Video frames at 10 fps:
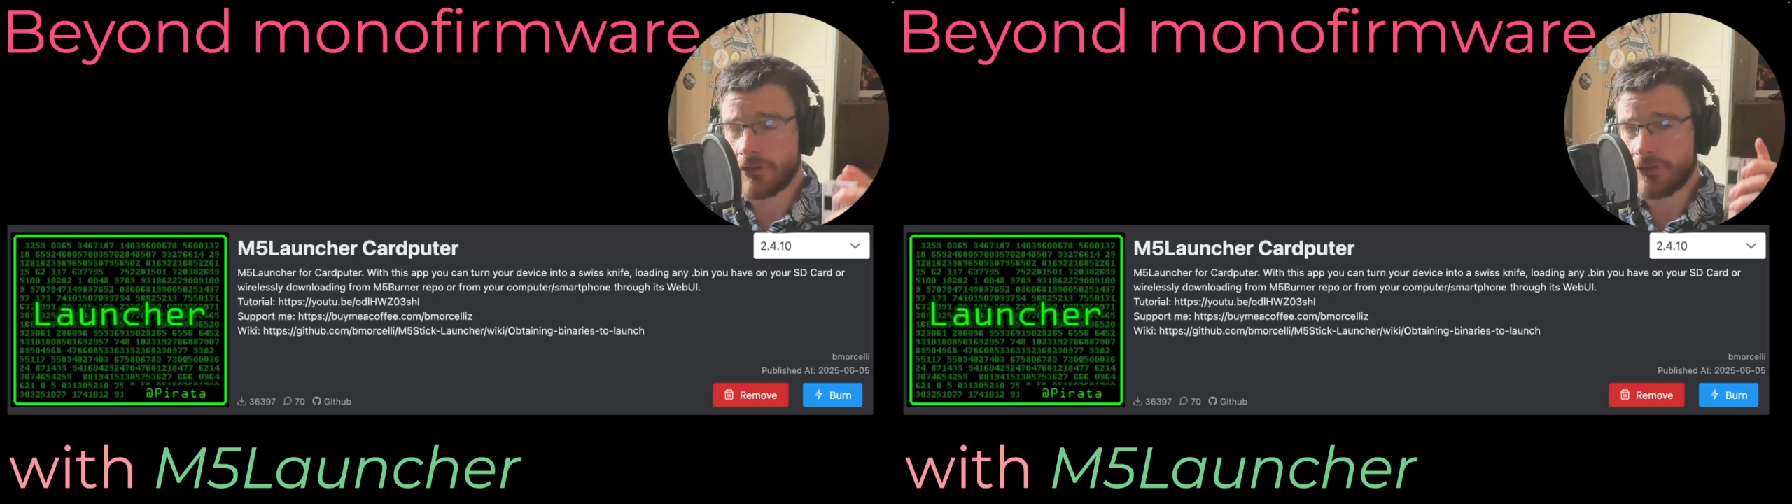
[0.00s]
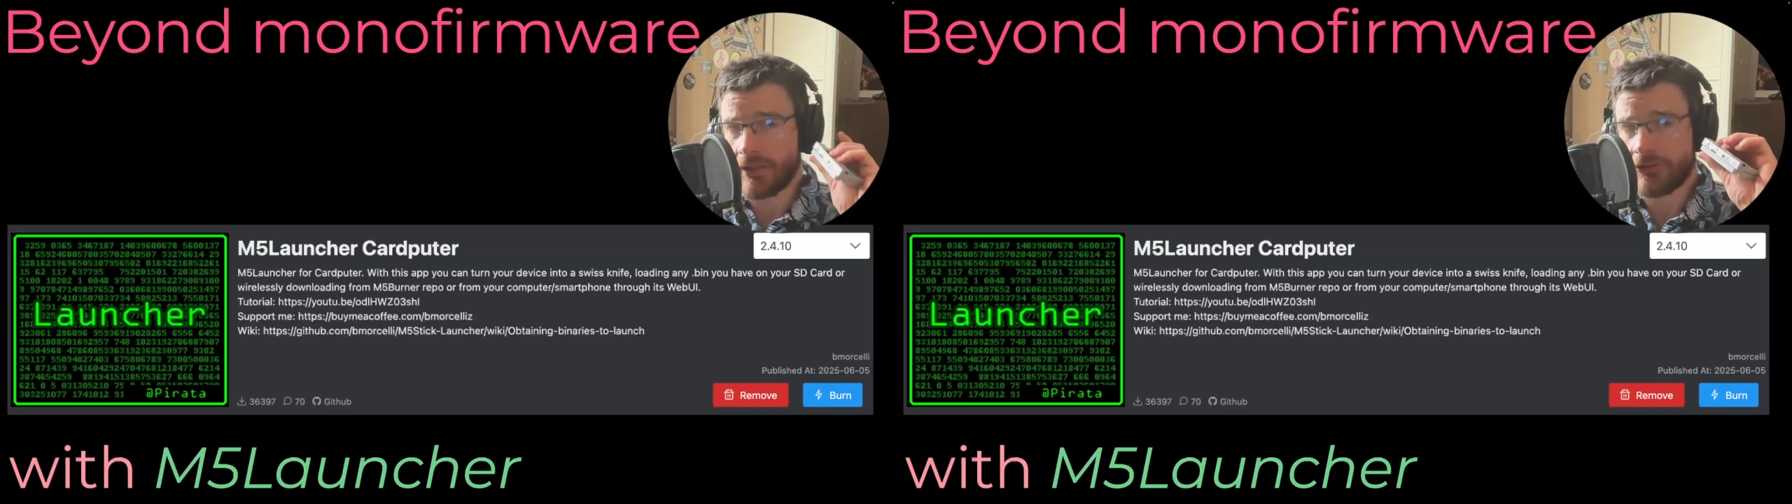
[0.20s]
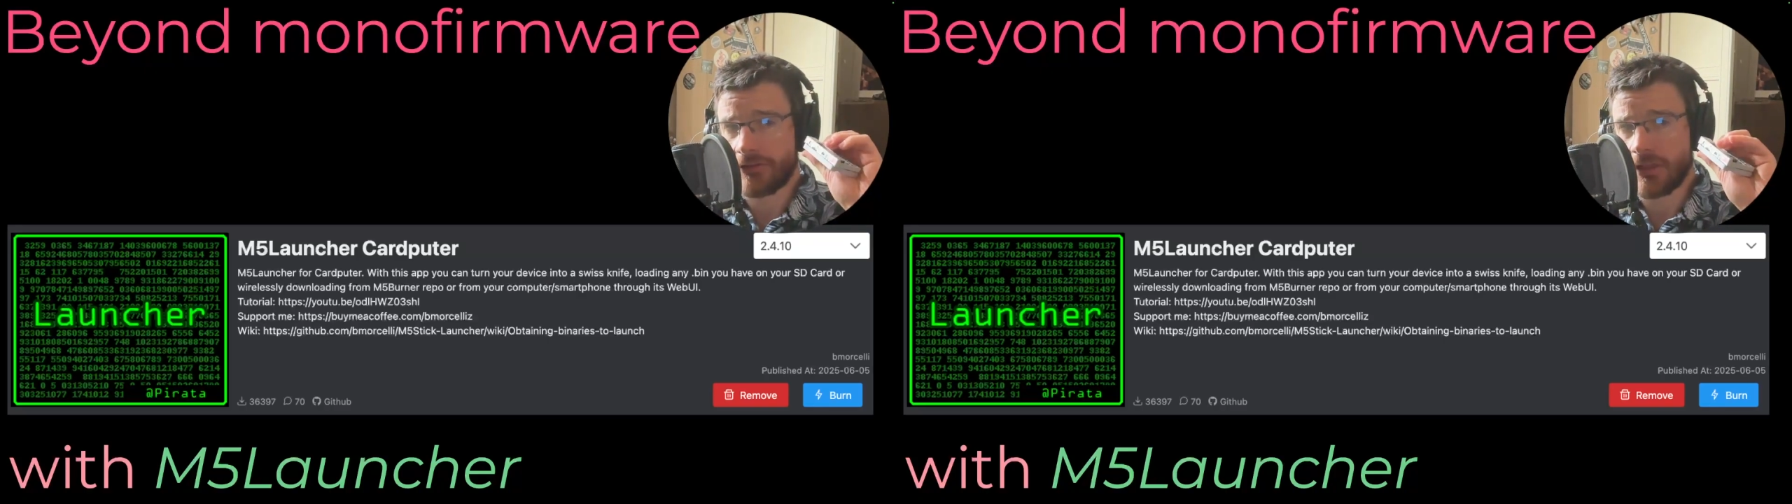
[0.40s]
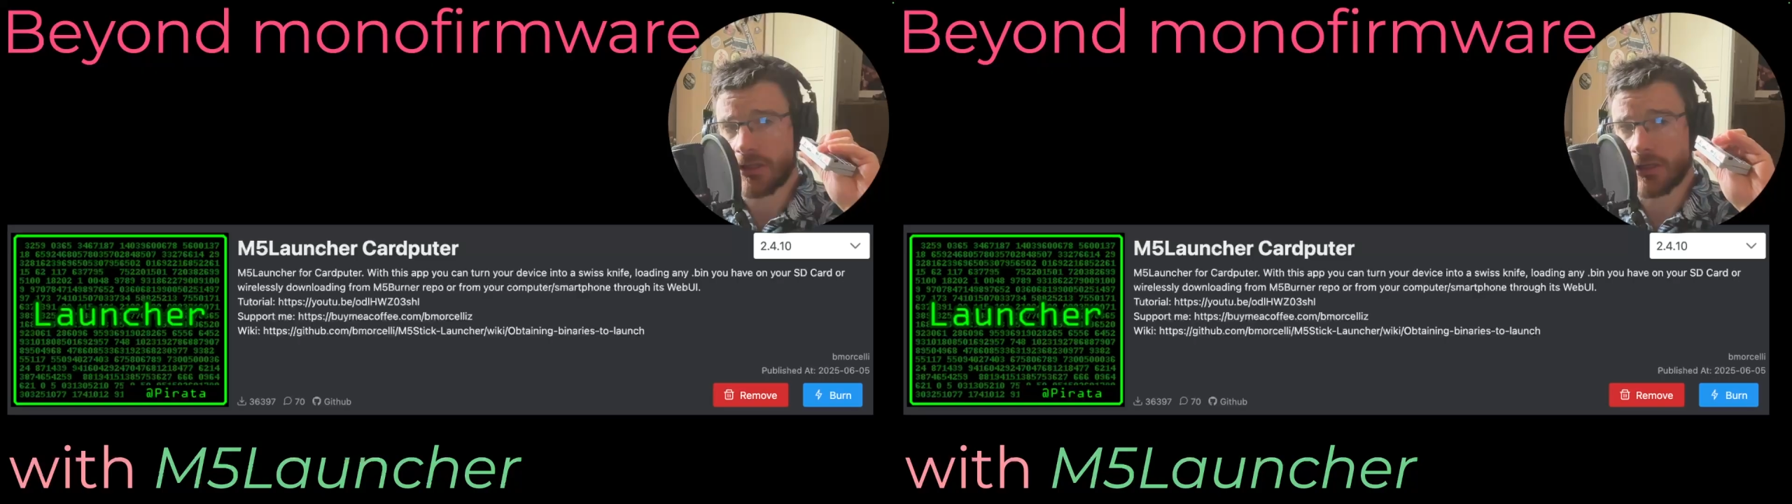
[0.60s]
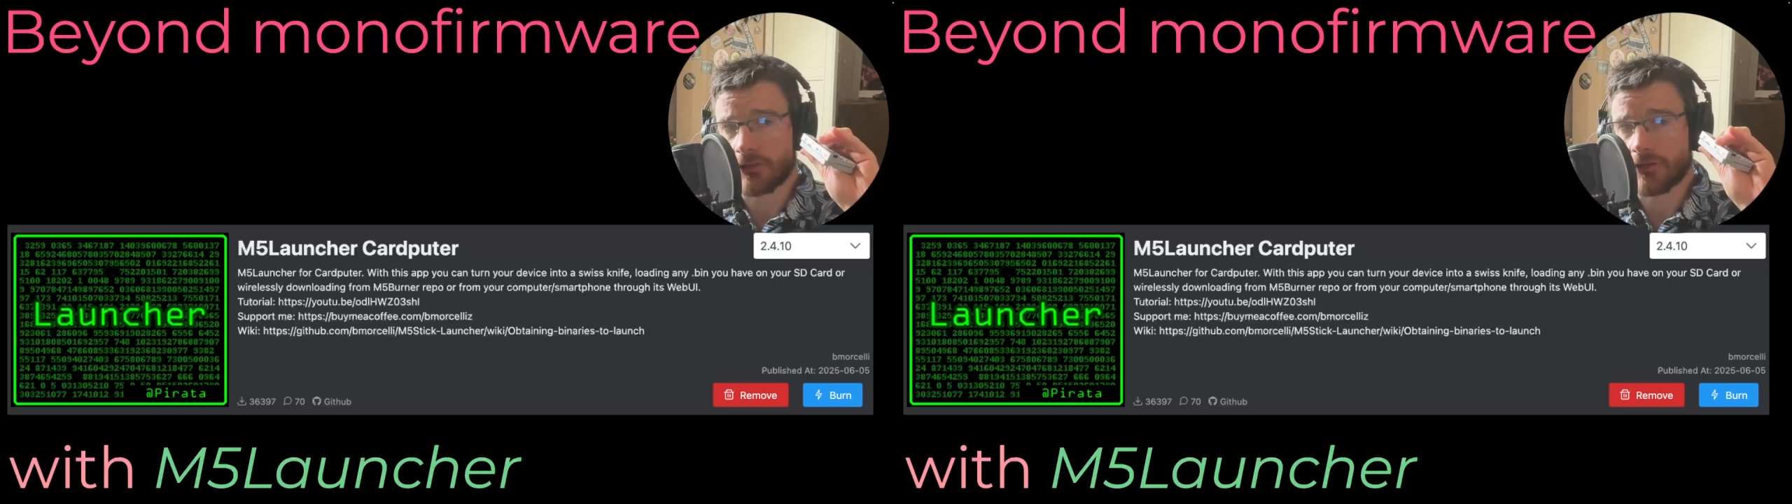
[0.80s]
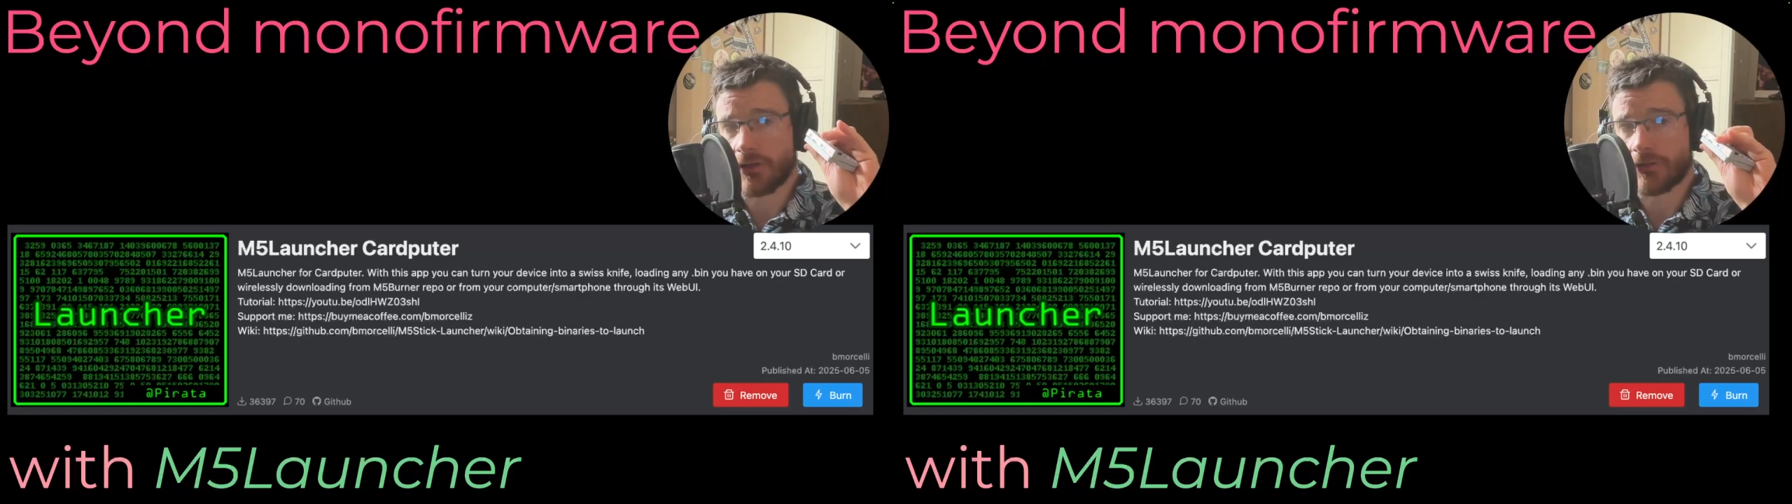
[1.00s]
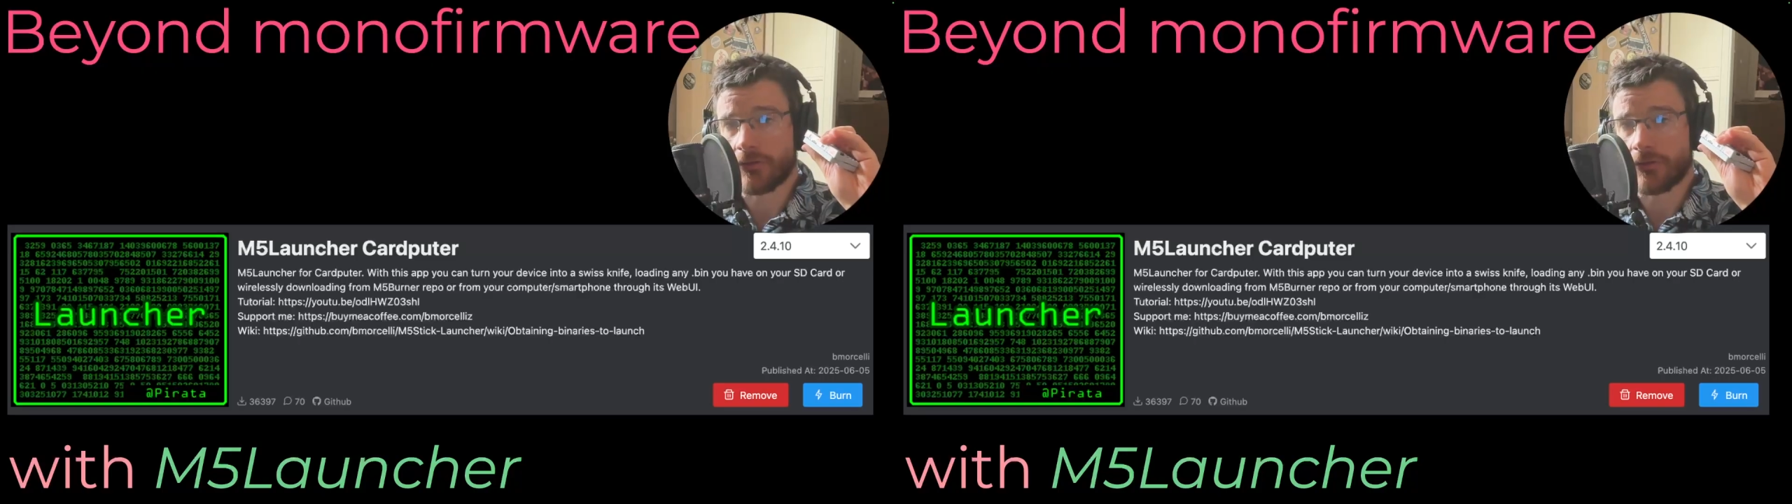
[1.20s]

is an SD card slot,